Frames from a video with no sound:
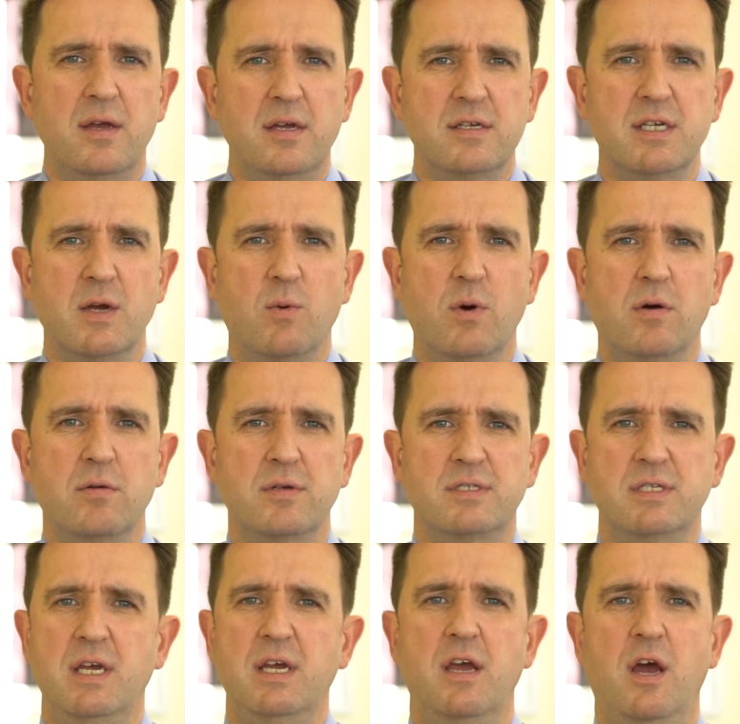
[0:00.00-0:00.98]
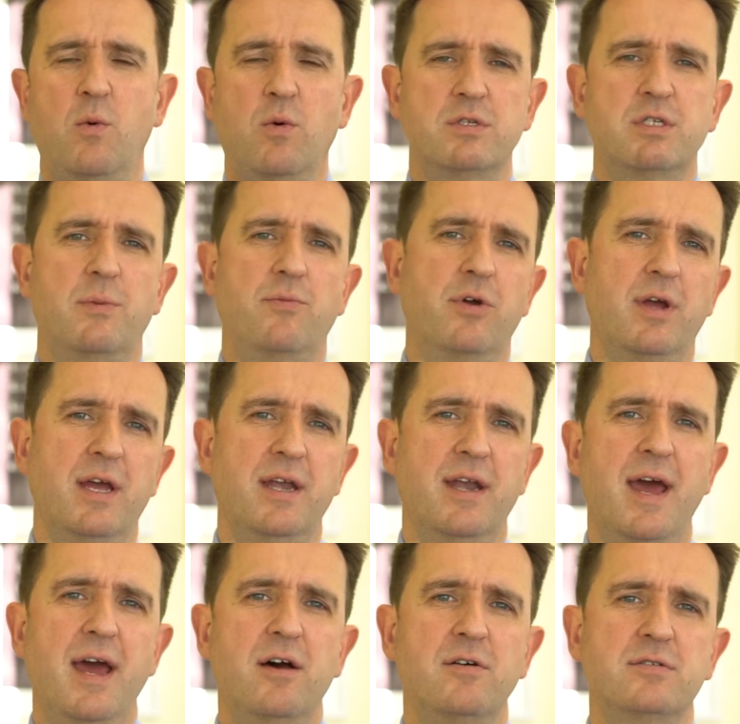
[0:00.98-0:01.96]
So, well, the CEO wanted to bring it
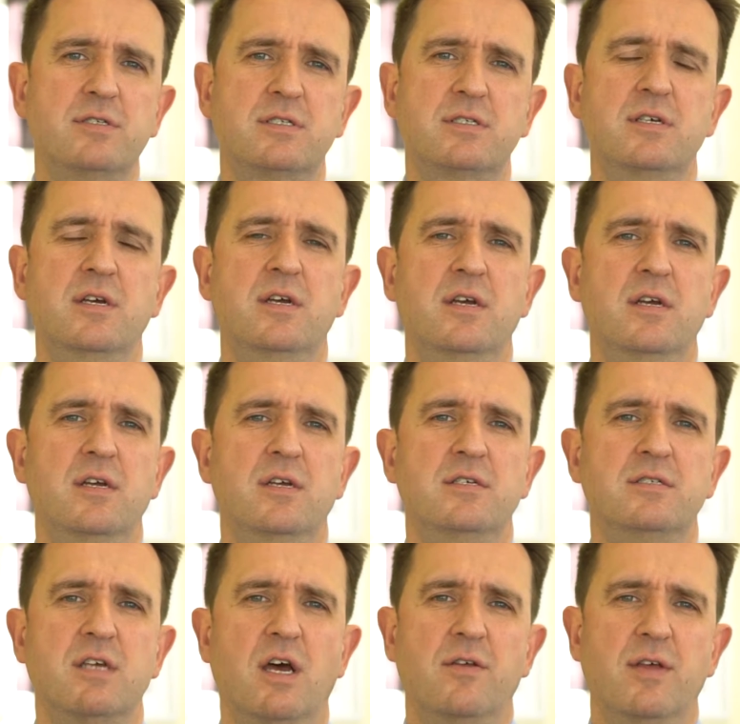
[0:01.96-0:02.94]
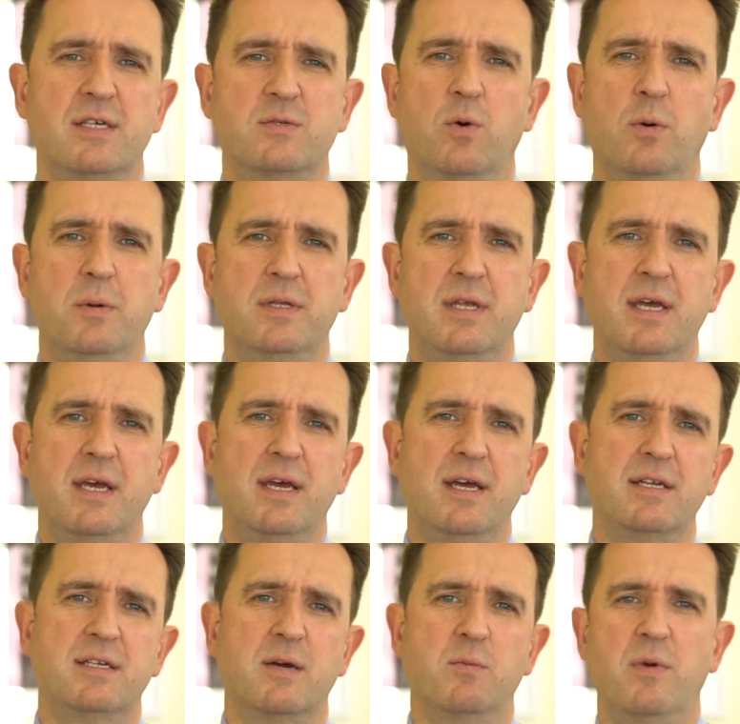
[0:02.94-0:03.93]
in-house, so that's what we
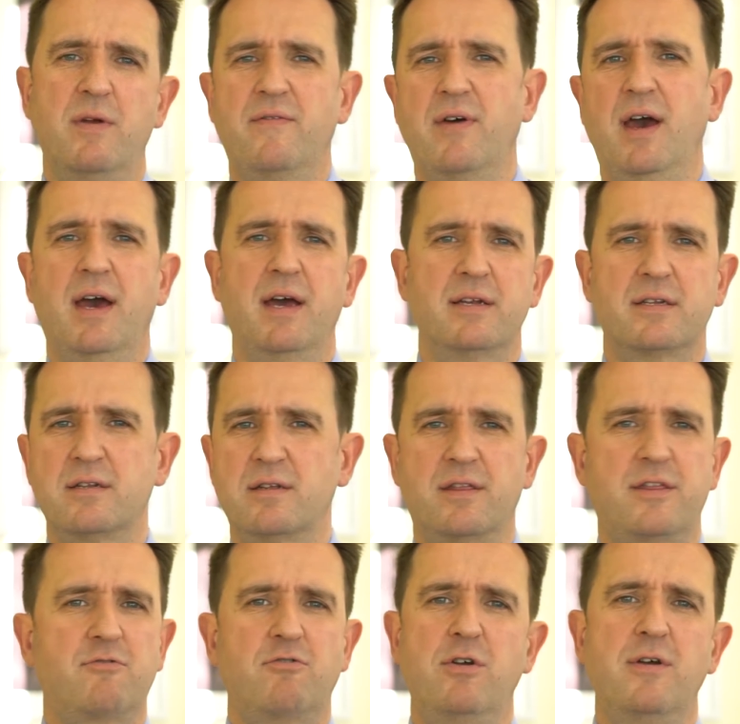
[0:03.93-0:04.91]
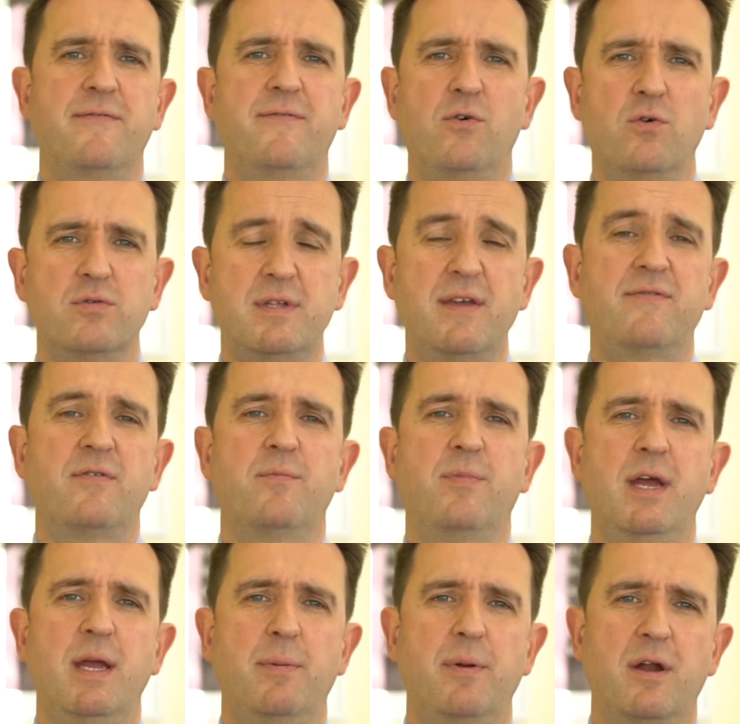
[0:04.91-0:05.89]
did, and we've had 3 or 4 different
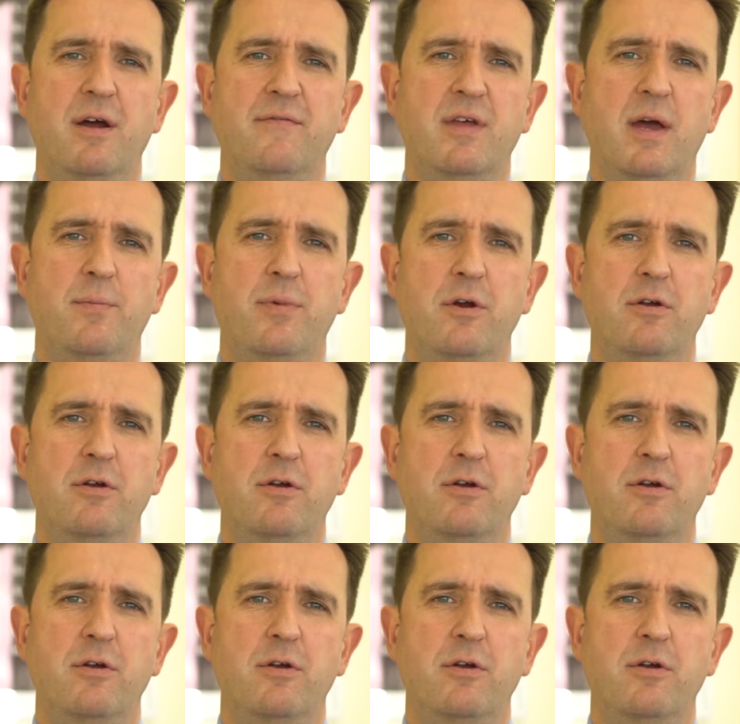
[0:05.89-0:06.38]
people over that